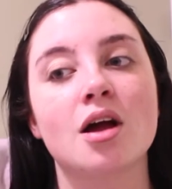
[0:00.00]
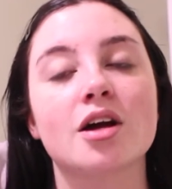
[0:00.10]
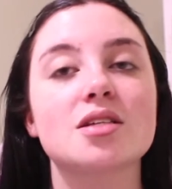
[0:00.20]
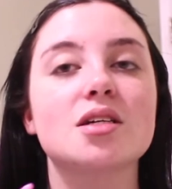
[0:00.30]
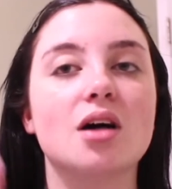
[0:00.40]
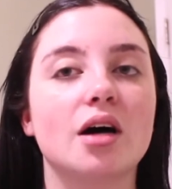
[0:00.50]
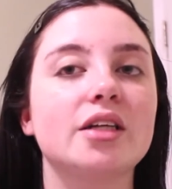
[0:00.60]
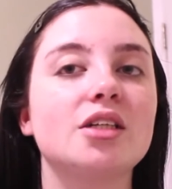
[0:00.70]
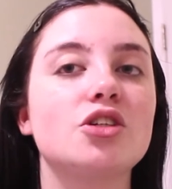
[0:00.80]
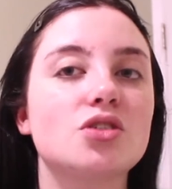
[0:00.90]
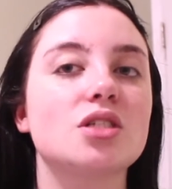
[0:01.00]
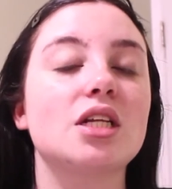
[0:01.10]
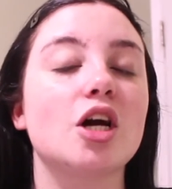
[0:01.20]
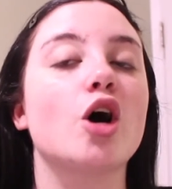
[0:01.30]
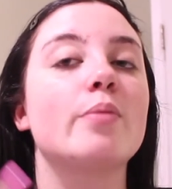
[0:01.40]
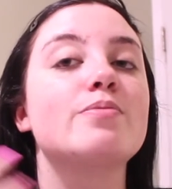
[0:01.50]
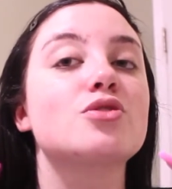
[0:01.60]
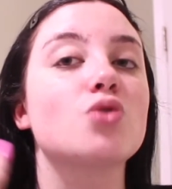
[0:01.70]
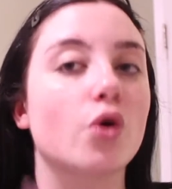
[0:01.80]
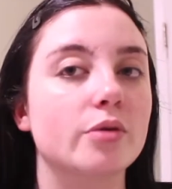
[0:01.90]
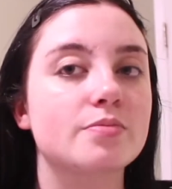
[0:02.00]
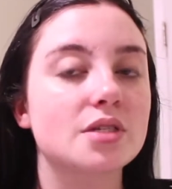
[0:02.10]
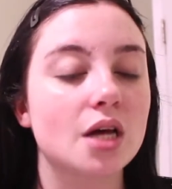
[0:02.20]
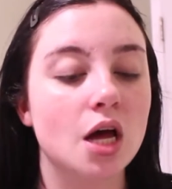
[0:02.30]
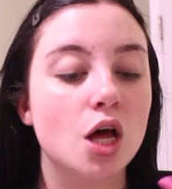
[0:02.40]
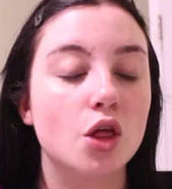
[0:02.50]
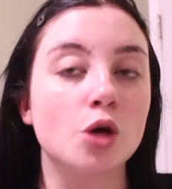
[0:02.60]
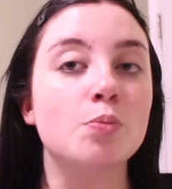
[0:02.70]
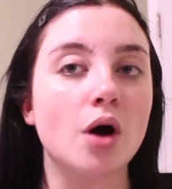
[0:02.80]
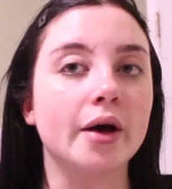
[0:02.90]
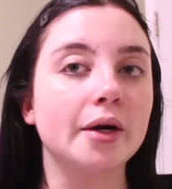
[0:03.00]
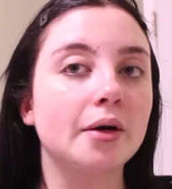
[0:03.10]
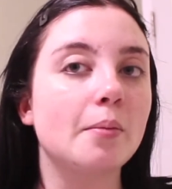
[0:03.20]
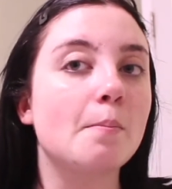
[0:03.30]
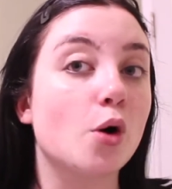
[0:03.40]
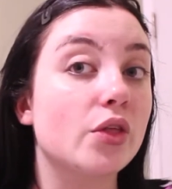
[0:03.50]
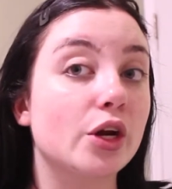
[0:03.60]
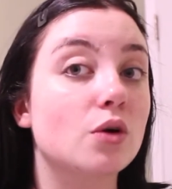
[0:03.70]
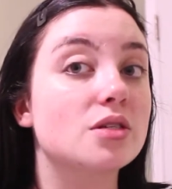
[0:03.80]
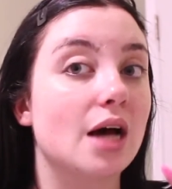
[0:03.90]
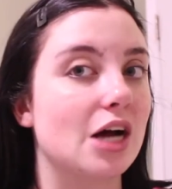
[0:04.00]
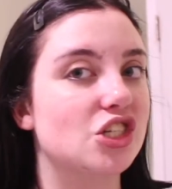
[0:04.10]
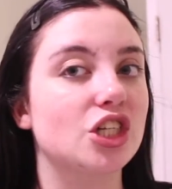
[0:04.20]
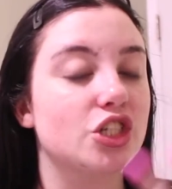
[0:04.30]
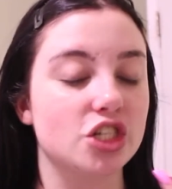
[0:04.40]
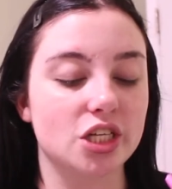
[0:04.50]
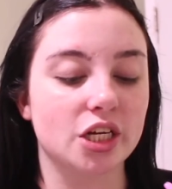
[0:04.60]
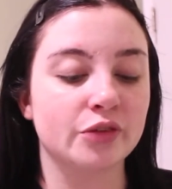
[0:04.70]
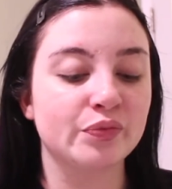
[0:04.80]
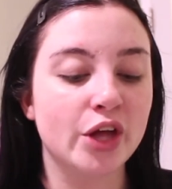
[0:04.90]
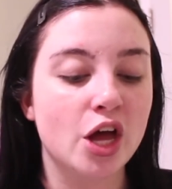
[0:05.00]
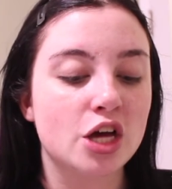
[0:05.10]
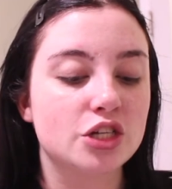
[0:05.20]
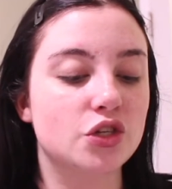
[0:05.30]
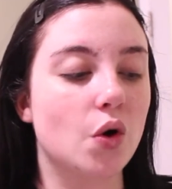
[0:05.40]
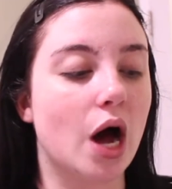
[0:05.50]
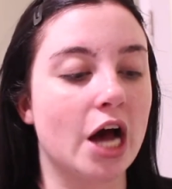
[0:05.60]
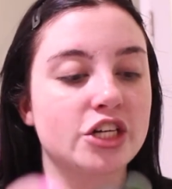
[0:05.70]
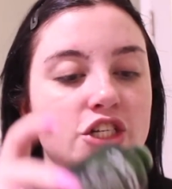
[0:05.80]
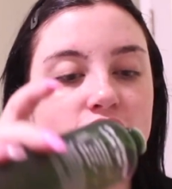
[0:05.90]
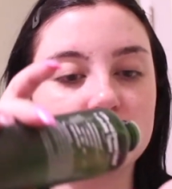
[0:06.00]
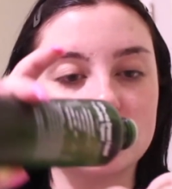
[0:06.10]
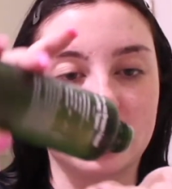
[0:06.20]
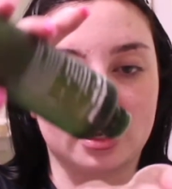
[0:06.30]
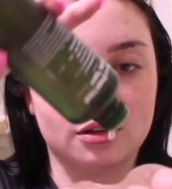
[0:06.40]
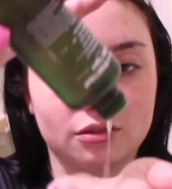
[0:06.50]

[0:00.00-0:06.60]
because the cotton usually absorbs the product more than it goes actually in your skin. So I just like